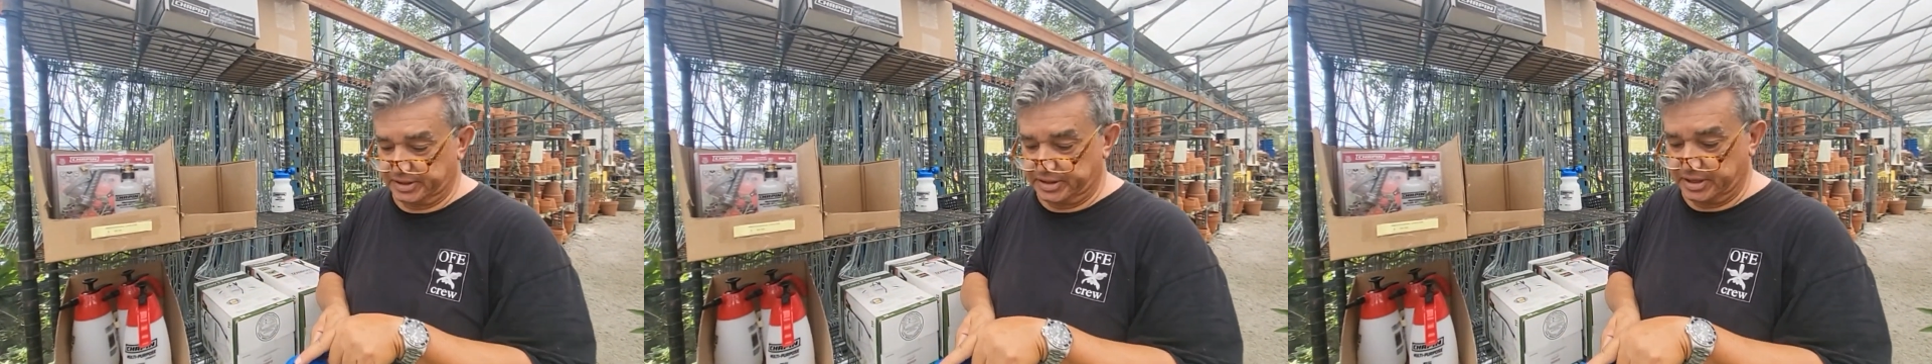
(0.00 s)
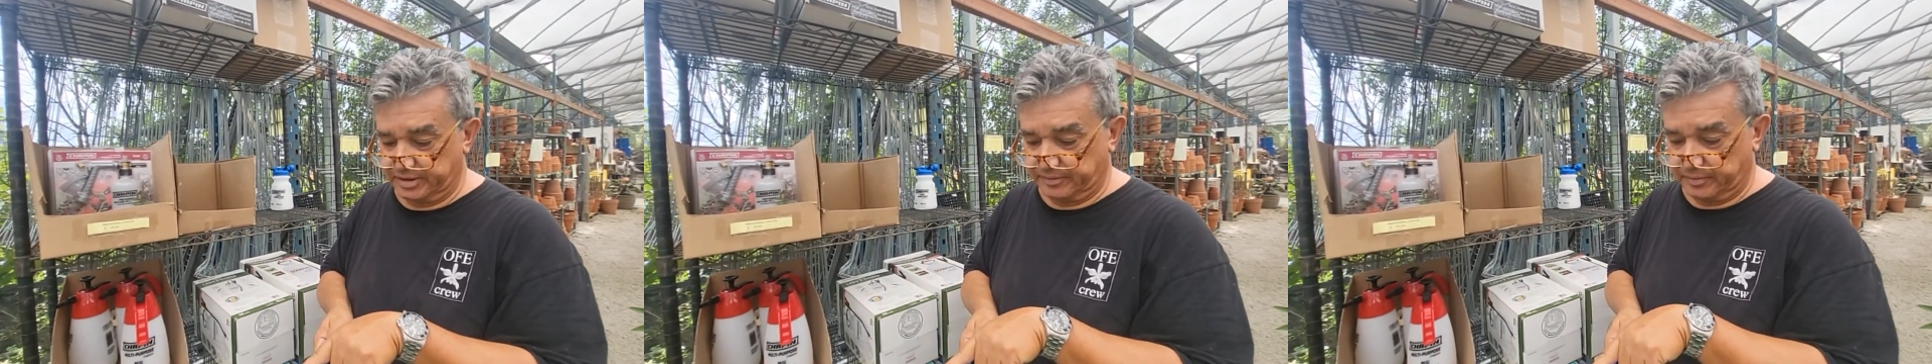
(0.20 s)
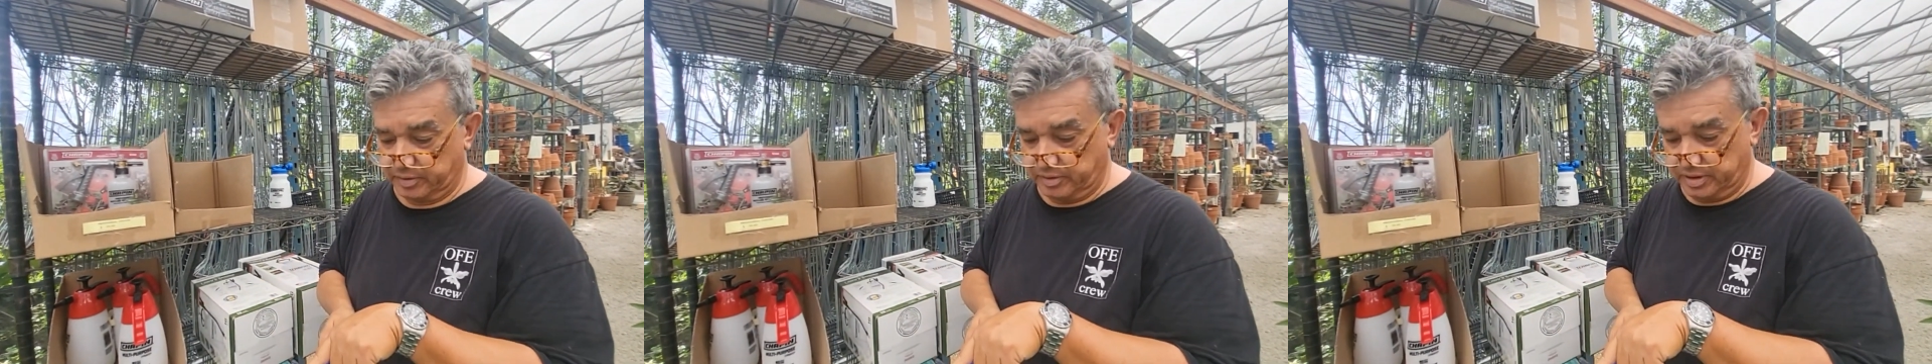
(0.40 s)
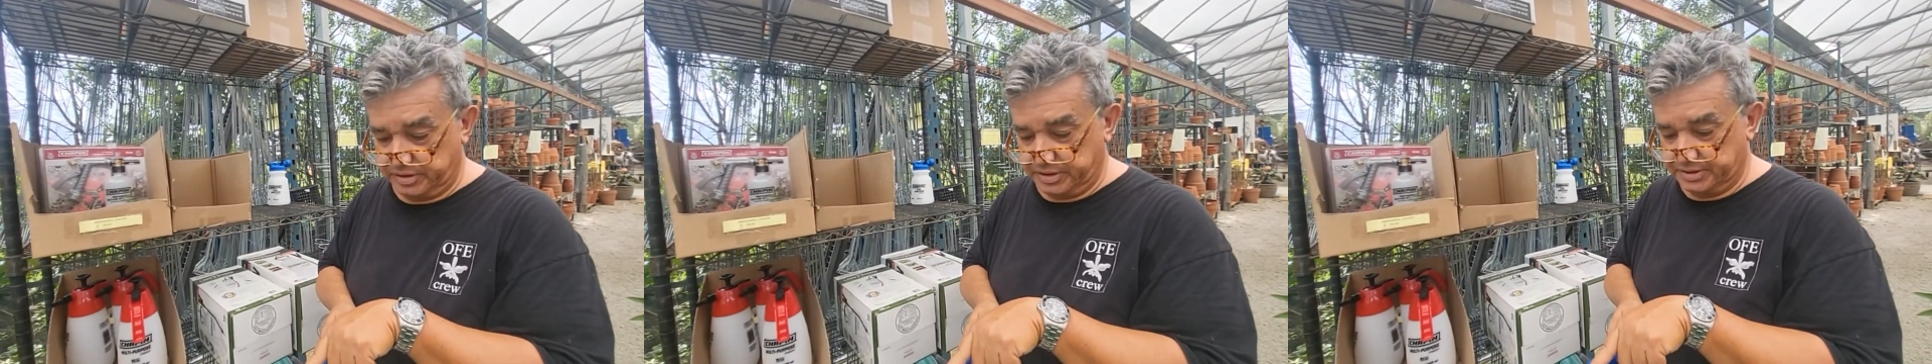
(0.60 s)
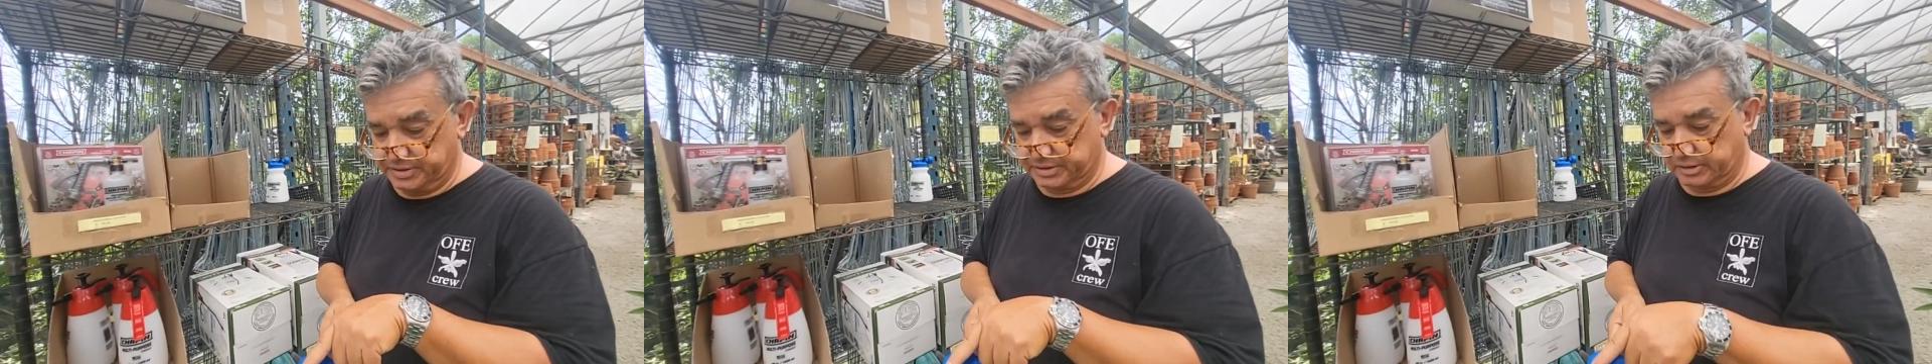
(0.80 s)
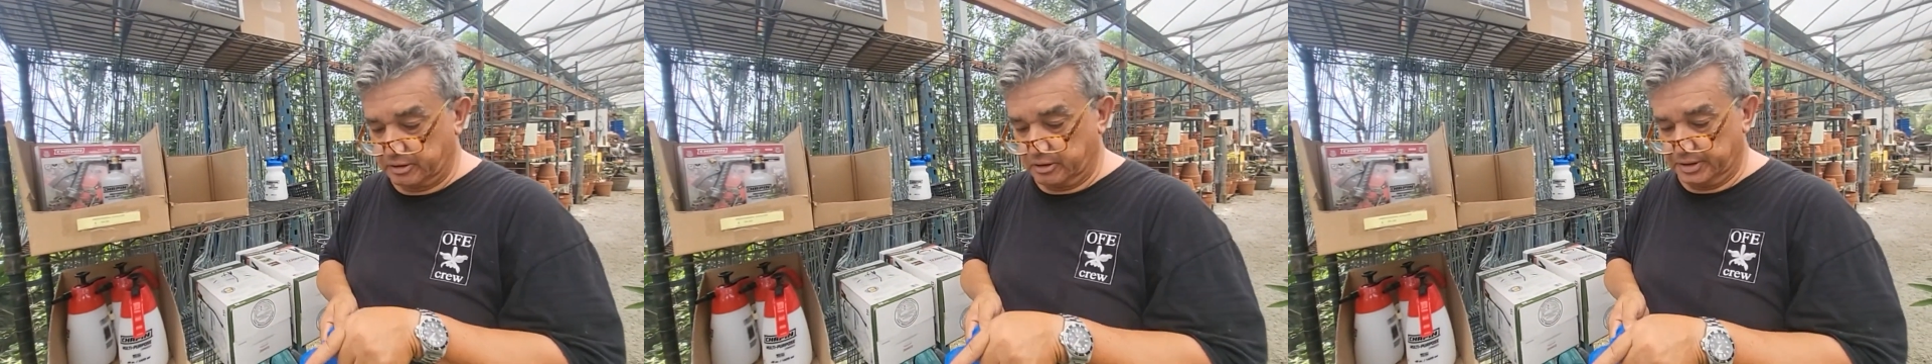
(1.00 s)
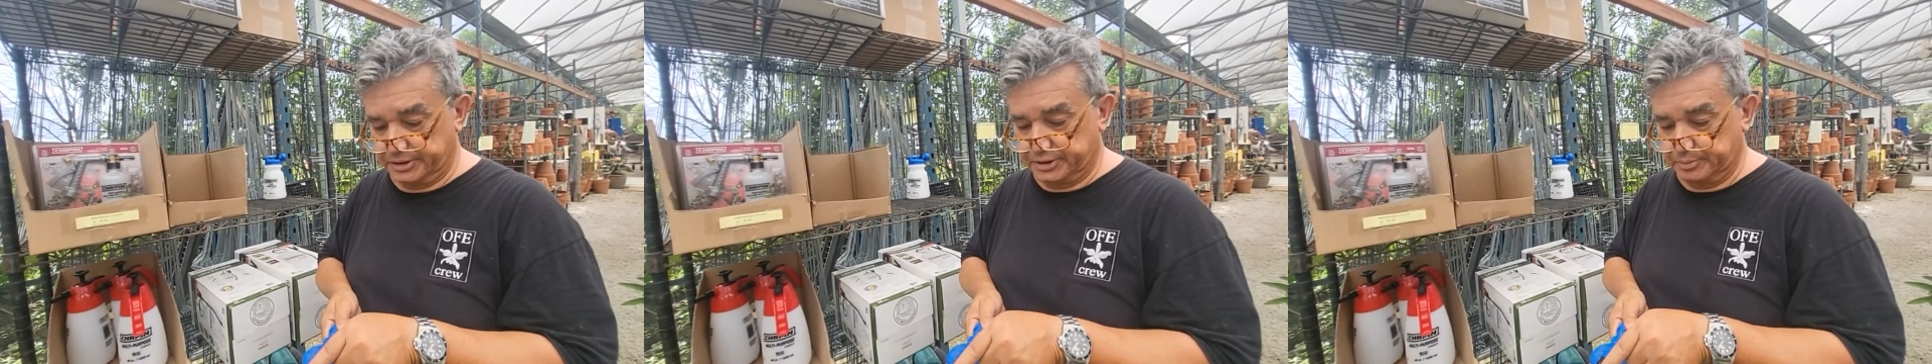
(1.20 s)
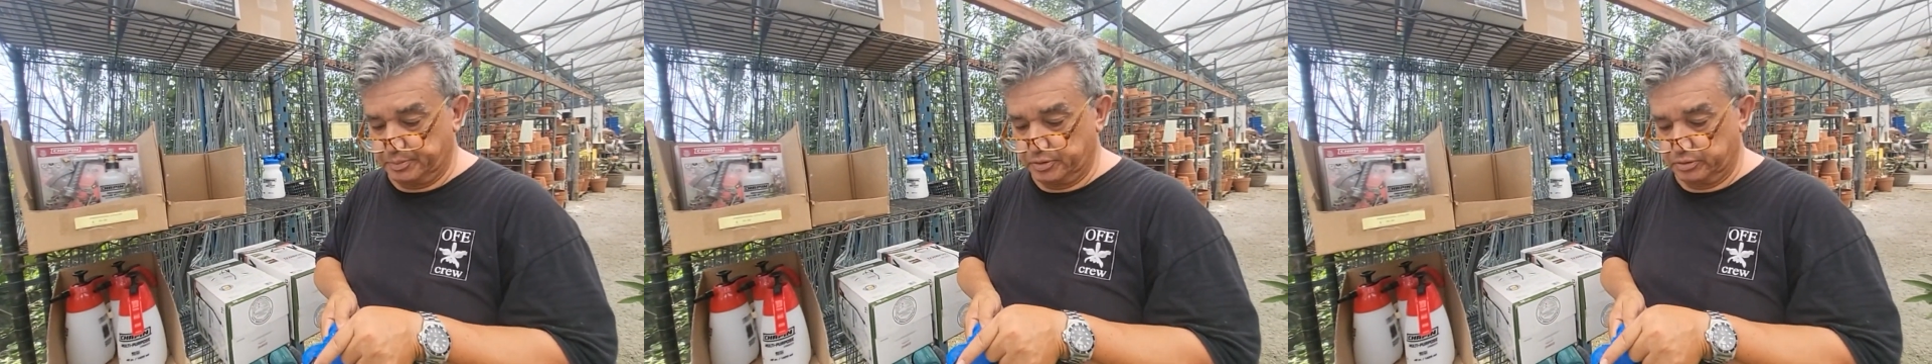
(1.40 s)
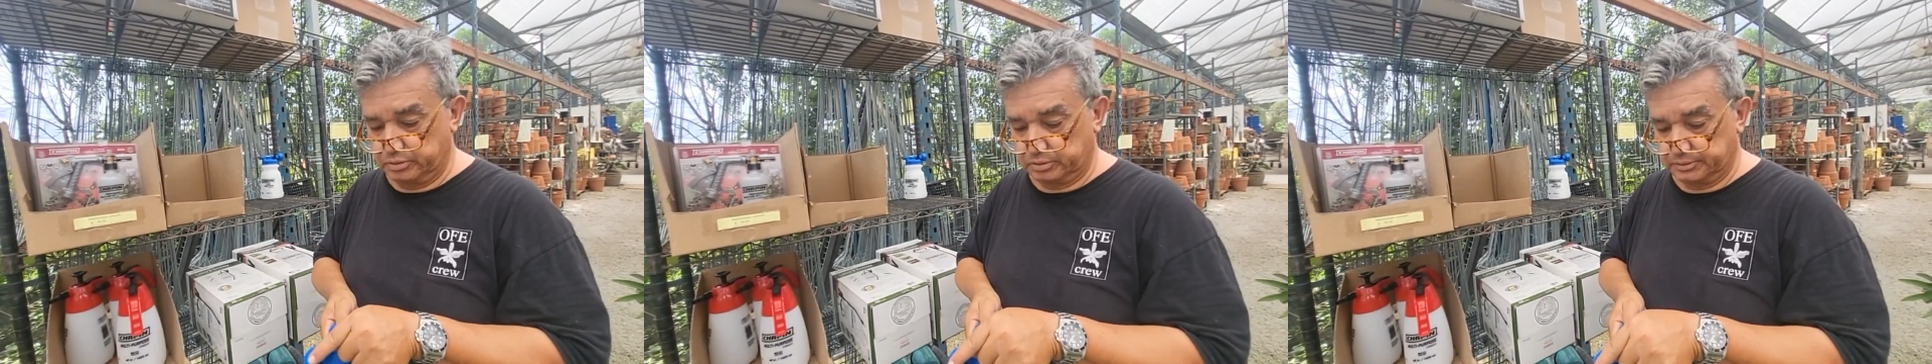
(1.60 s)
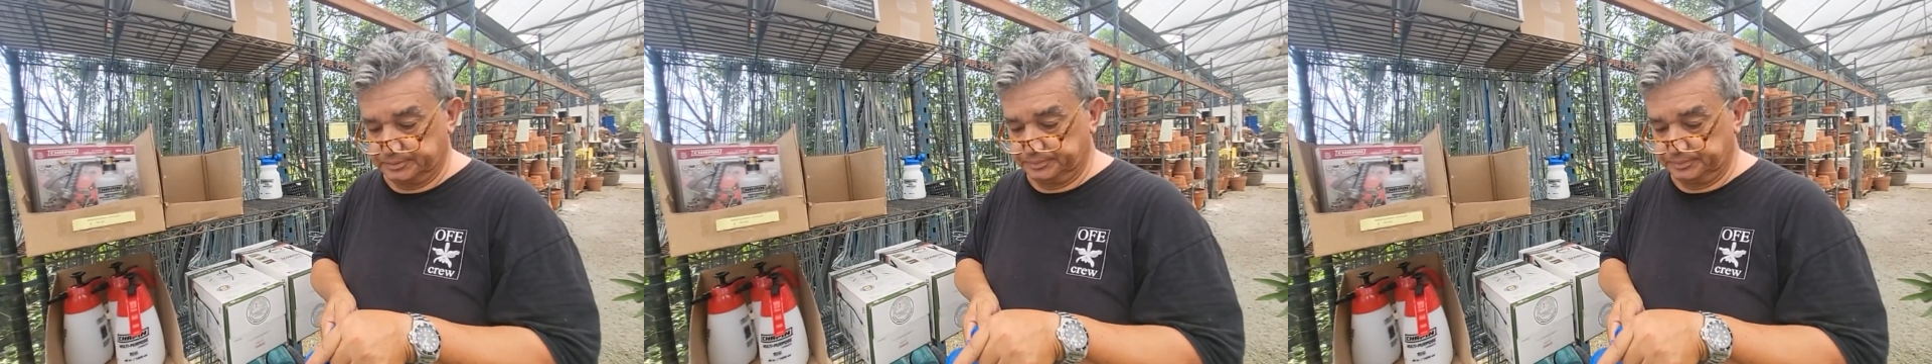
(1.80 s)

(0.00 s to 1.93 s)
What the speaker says: thing. This is called a spoon.